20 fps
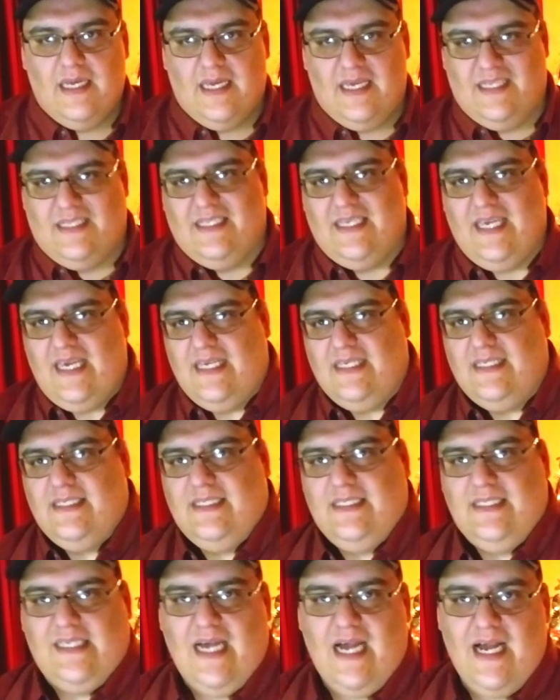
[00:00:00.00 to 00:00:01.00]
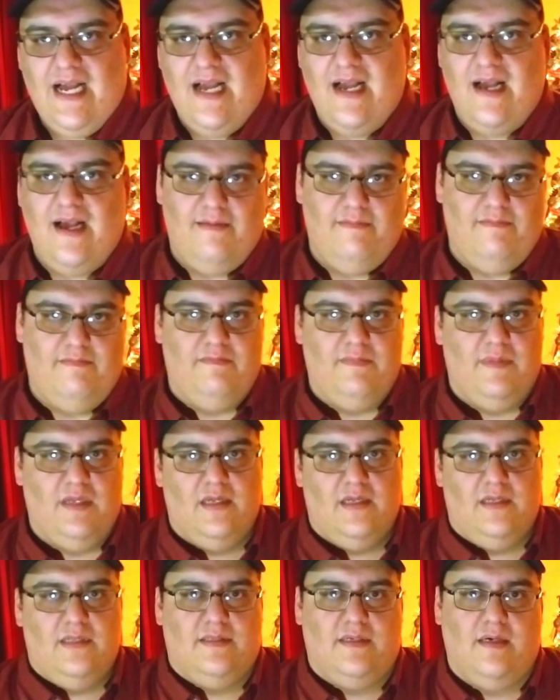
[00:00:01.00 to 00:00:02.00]
It takes time
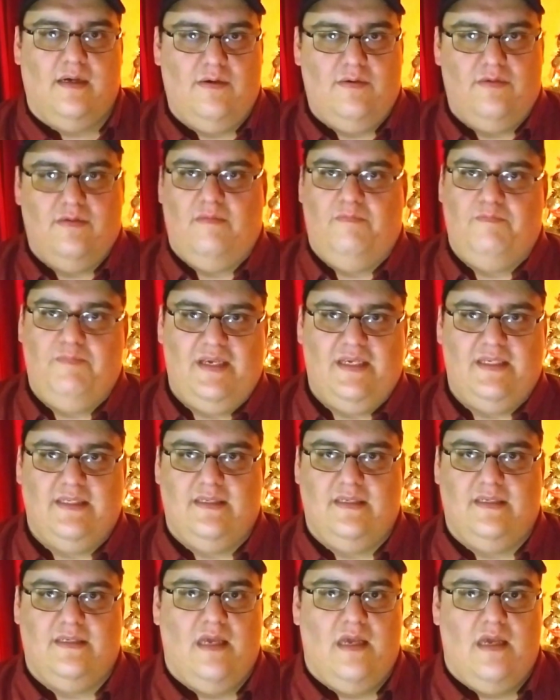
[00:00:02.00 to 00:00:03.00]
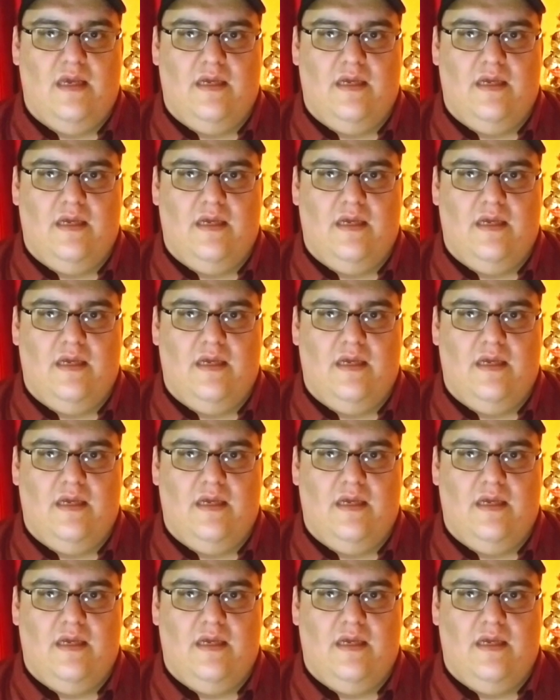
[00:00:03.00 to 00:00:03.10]
to own the business.